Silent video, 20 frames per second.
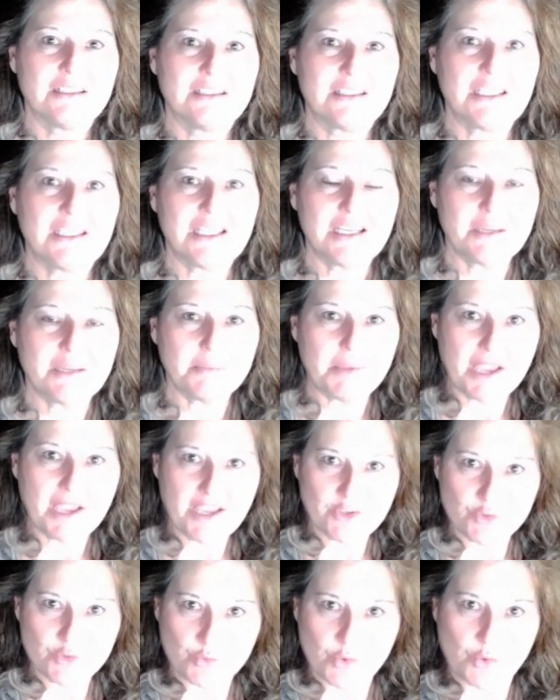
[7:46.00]
getting
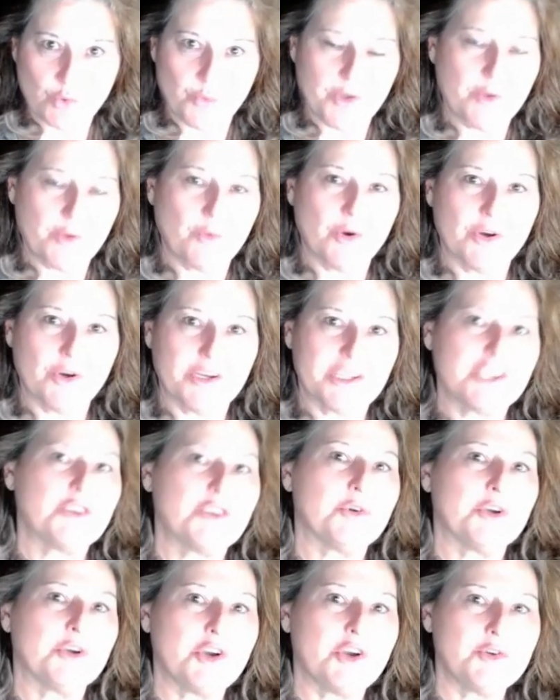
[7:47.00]
past where we were a
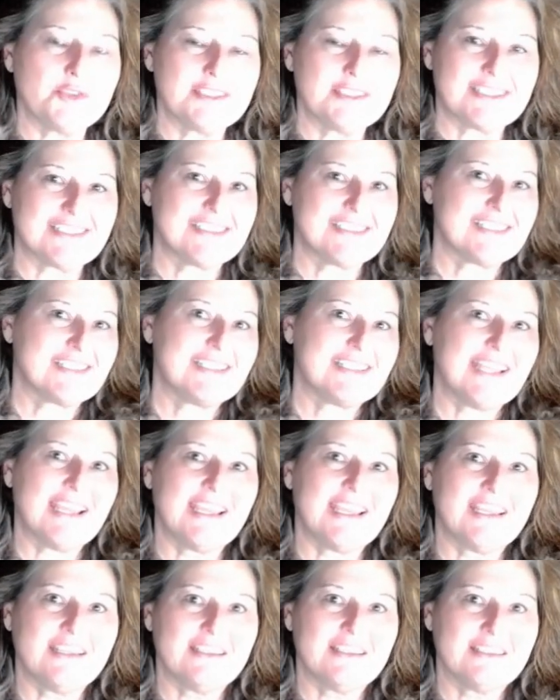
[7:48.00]
year ago to
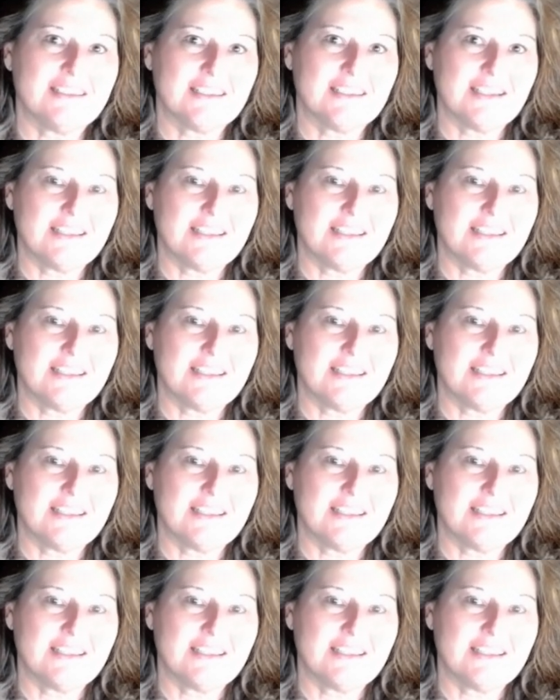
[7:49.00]
today,